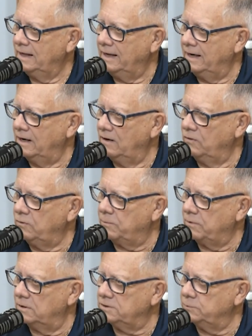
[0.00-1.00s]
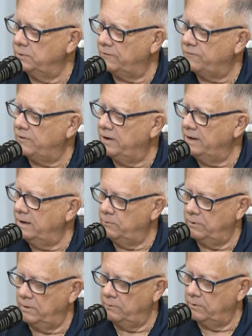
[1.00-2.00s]
and a local person with a front end,
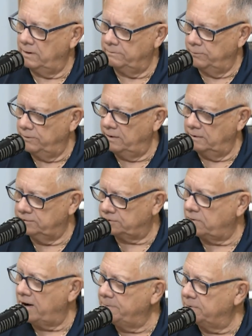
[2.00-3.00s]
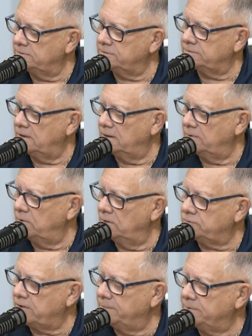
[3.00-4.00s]
with one of those scrapers, road
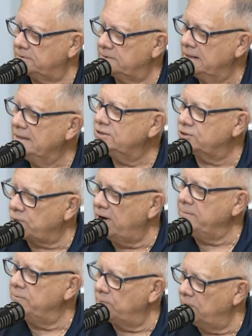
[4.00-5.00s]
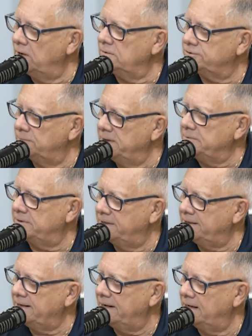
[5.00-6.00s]
scrapers, scraped the road so people could
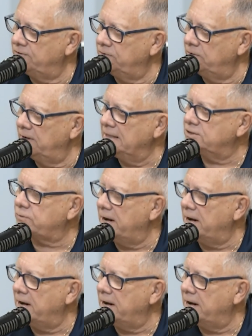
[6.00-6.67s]
get down there to it and scrape the